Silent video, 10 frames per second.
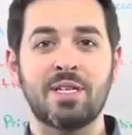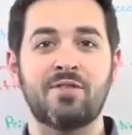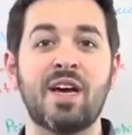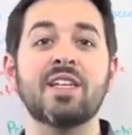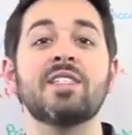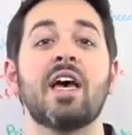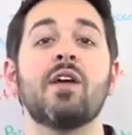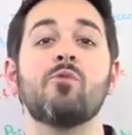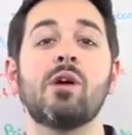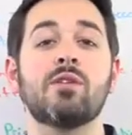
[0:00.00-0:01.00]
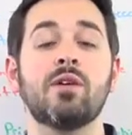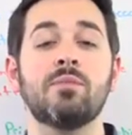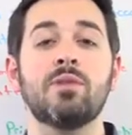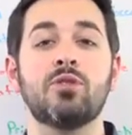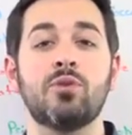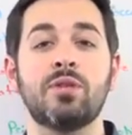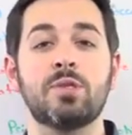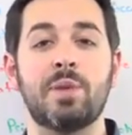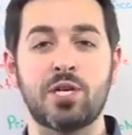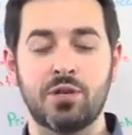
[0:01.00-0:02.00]
Mouse fans, and welcome to a
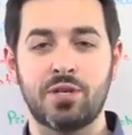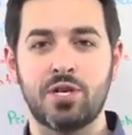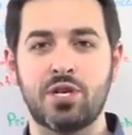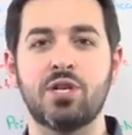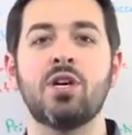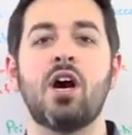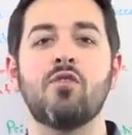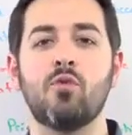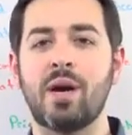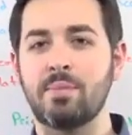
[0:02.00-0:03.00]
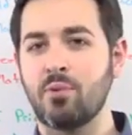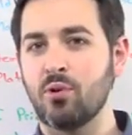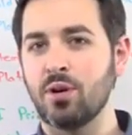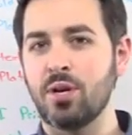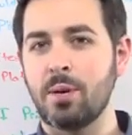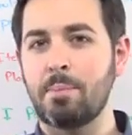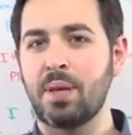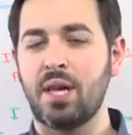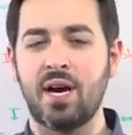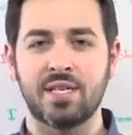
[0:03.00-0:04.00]
special edition of Whiteboard
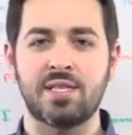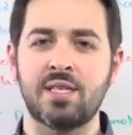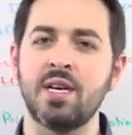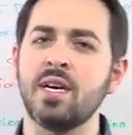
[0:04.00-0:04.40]
Plus.